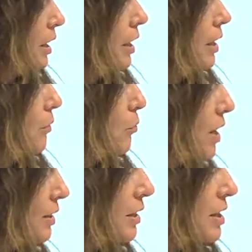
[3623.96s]
Uh,
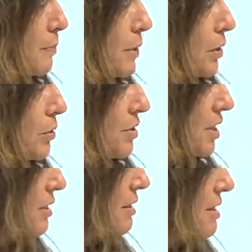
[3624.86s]
one that has been
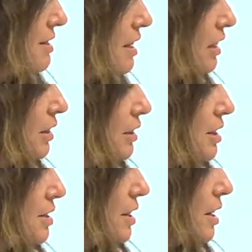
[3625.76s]
considered and studied
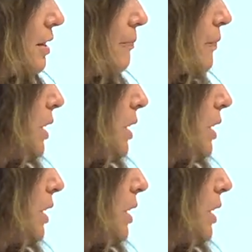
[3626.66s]
is um,